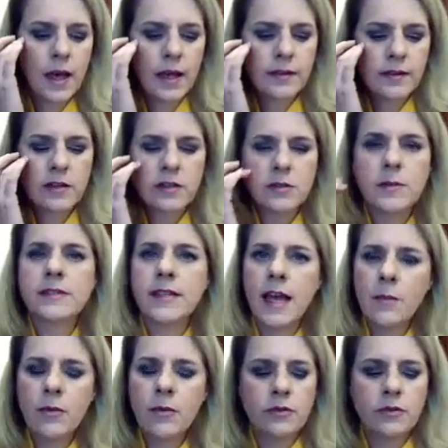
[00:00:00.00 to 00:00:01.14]
And so some
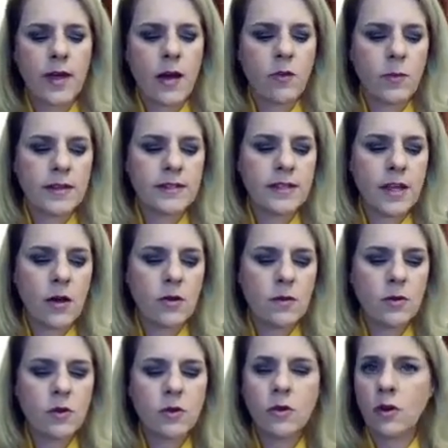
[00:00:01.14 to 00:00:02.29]
examples of that would be
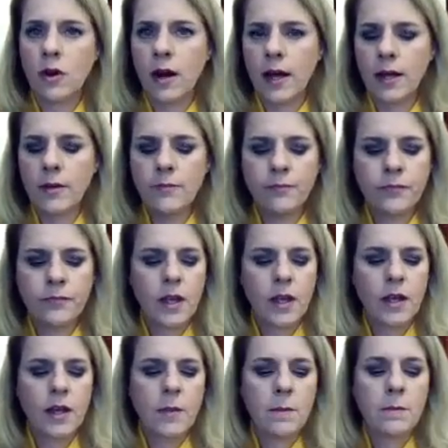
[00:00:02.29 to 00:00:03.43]
sodium chloride,
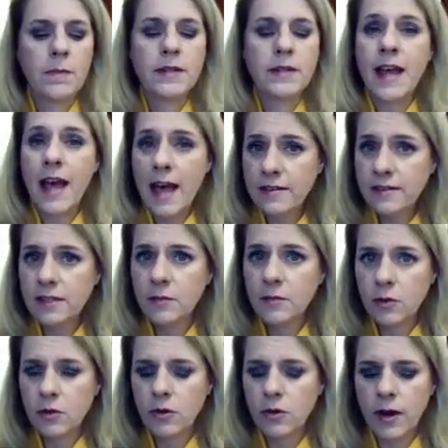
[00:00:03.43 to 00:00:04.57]
potassium
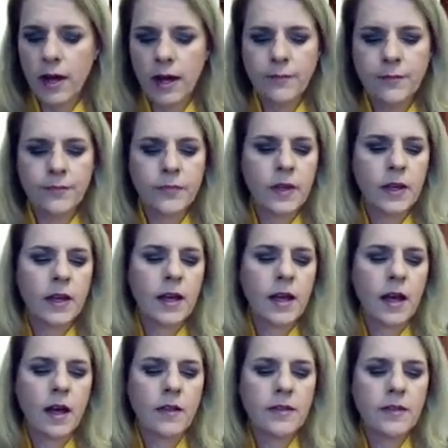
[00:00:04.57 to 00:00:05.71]
chloride,
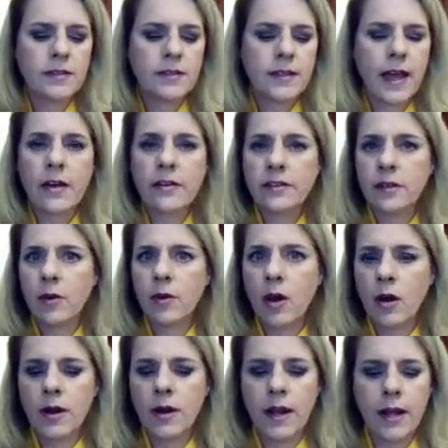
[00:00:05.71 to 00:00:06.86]
this is calcium
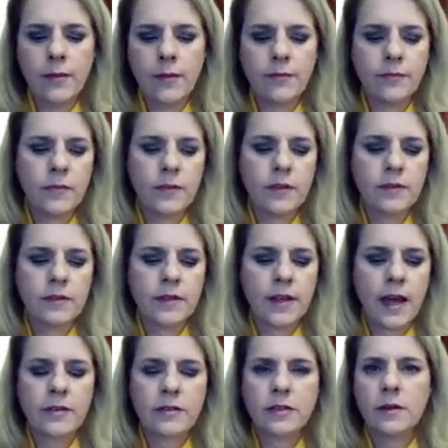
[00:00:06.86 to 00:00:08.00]
carbonate, this is
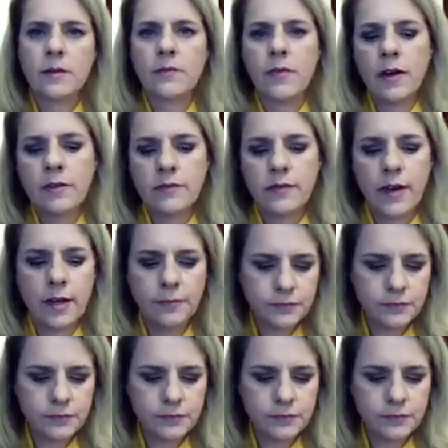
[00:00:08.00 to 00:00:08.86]
calcium phosphate.